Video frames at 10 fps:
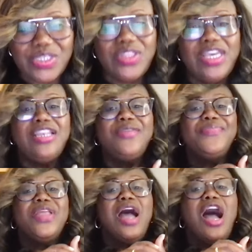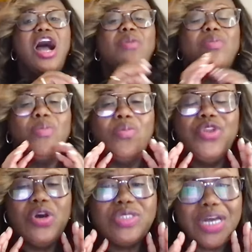So then, um,
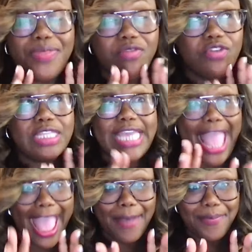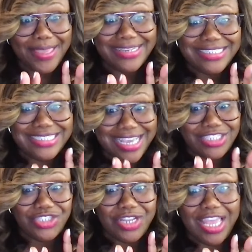you know, something really happened
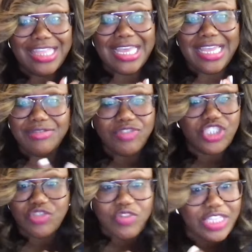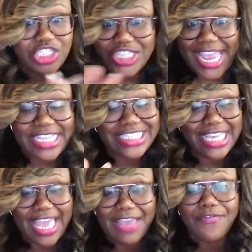yesterday that really changed the
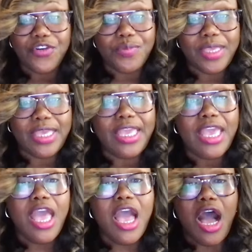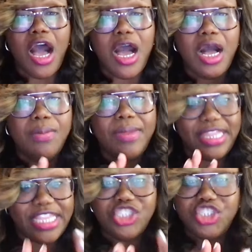game for me um,
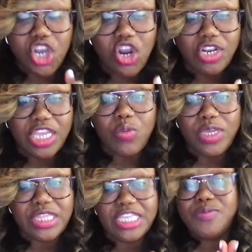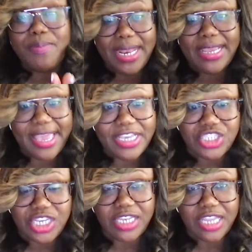in this journey with this
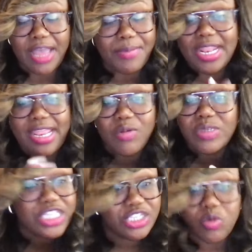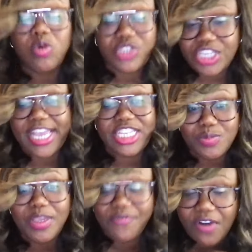medication. I mean, and it was, it will change
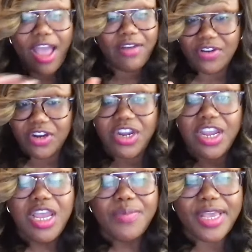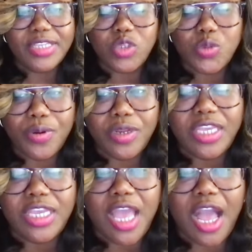me forever because it was
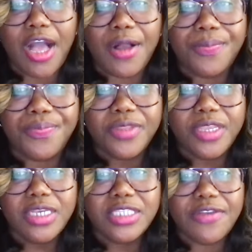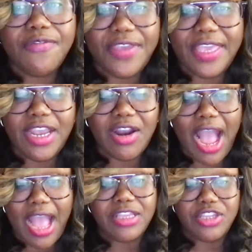pretty um, severe.
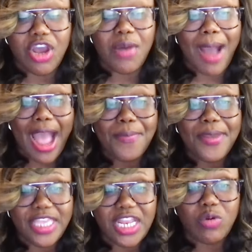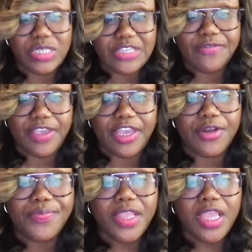I, you know, in my opinion, it was
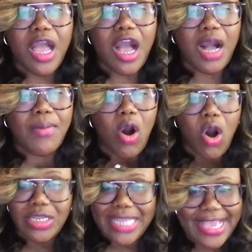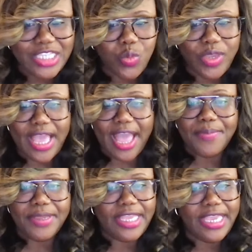severe. Um, all last week, I
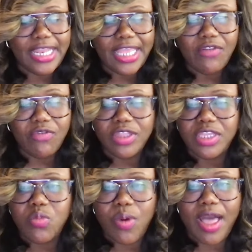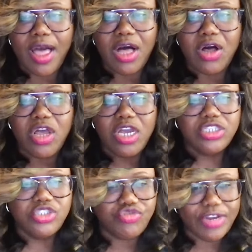had been eating really well,
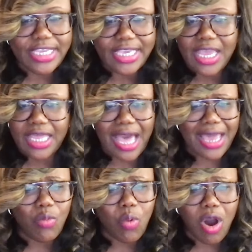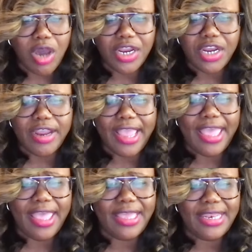drinking a lot of water,
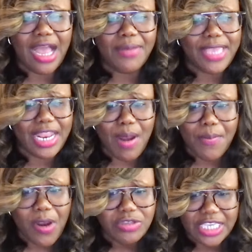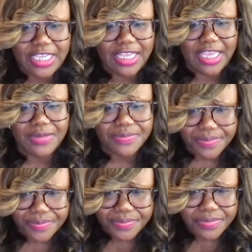and um, getting my protein in.
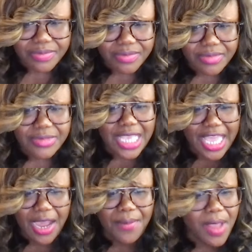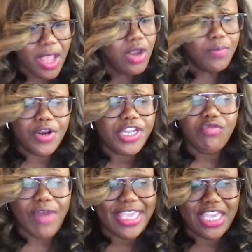And I'm pretty
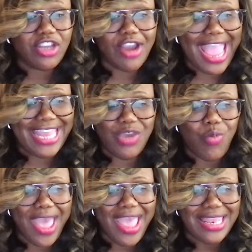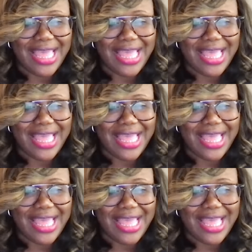regular anyway.